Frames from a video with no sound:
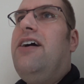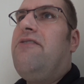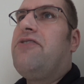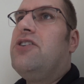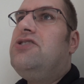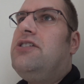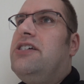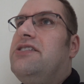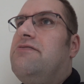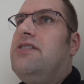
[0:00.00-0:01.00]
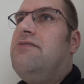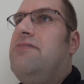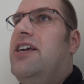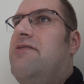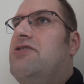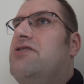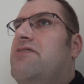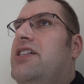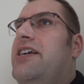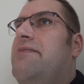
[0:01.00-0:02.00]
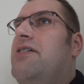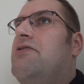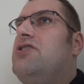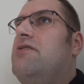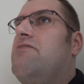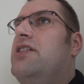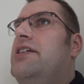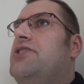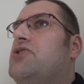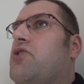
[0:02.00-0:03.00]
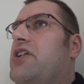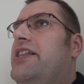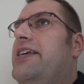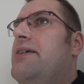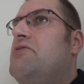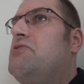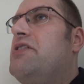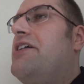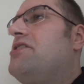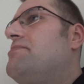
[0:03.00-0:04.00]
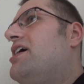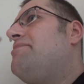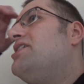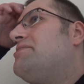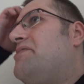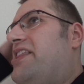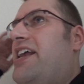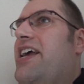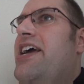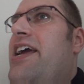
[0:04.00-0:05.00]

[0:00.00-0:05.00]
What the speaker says: at first because it wasn't really distorting the image without them that much. But then